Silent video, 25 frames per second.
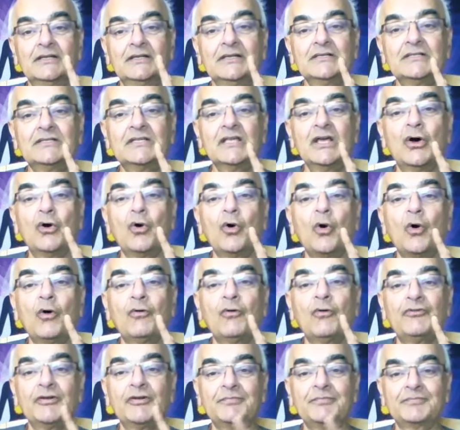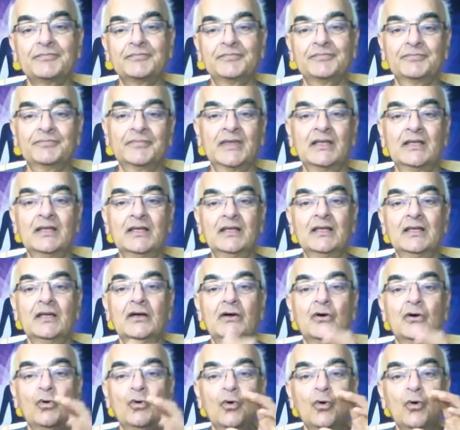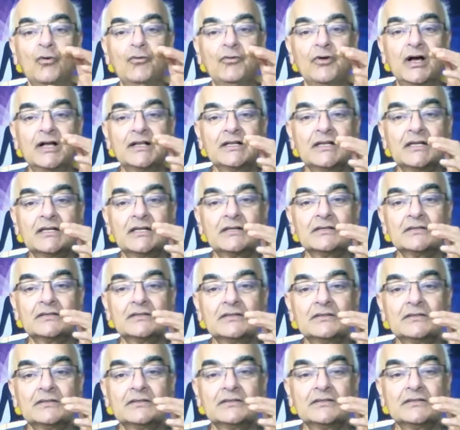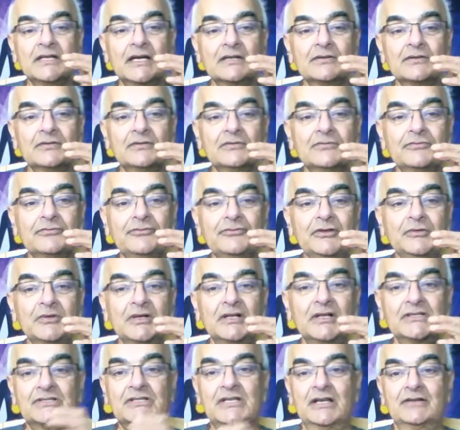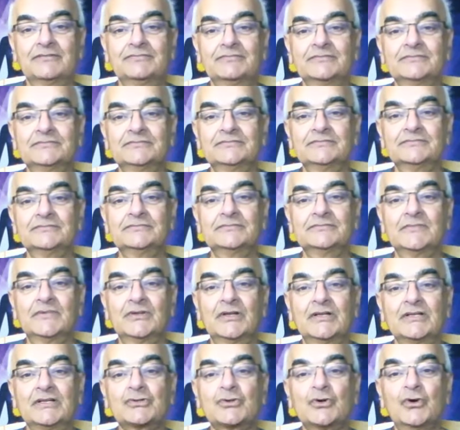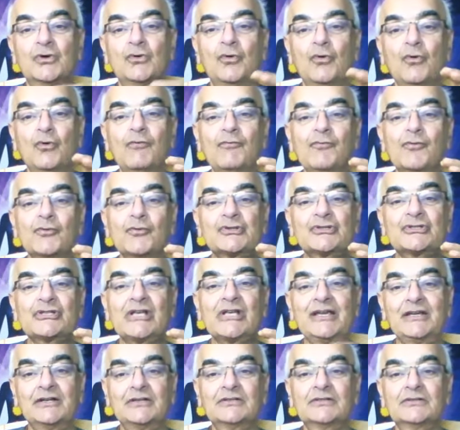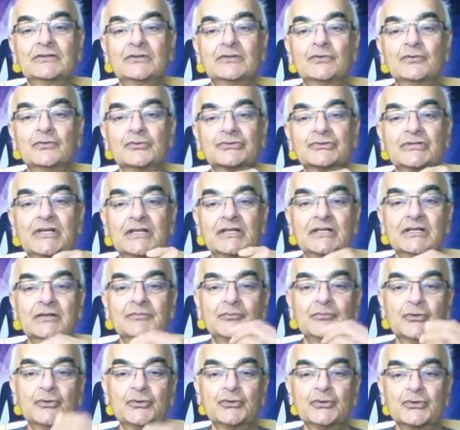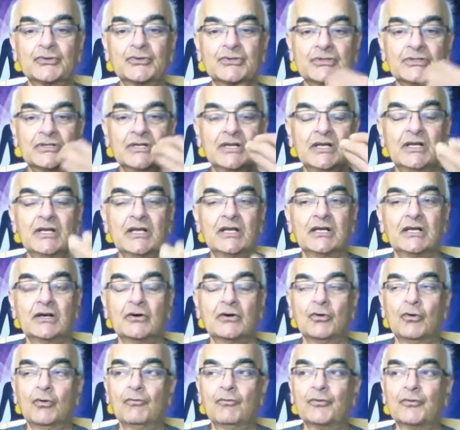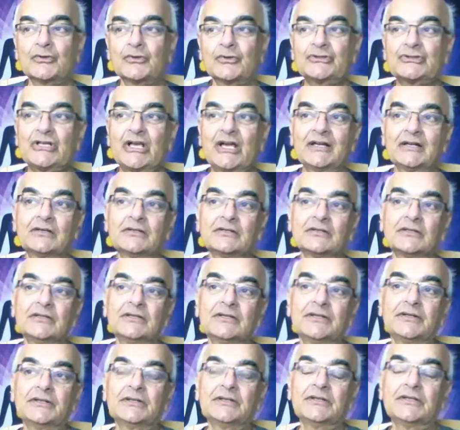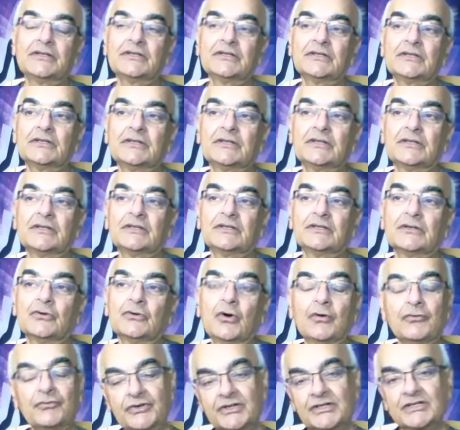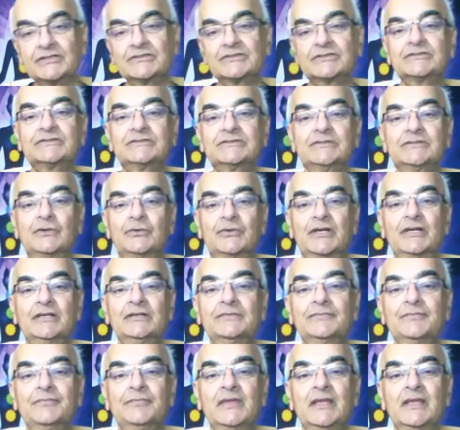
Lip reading: is the ovum. Ova that females have. It's called ovocyte. They produce ovocyte in the ovaries, okay,